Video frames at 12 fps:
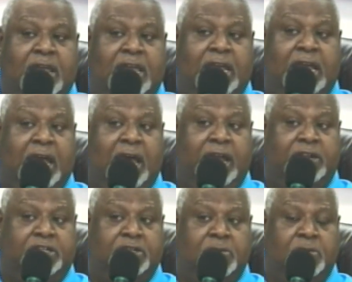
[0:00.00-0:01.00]
He
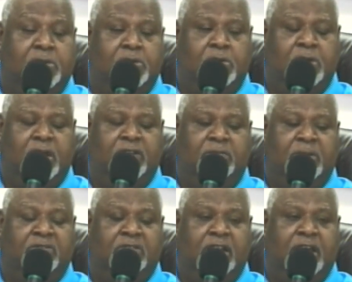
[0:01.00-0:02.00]
guides you. As
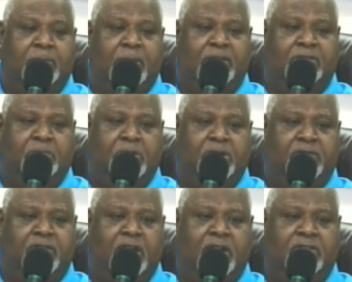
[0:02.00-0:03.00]
men are led by the Spirit of
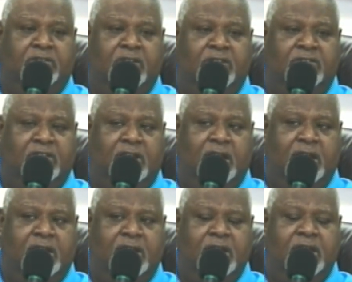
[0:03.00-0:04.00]
God, sons of God,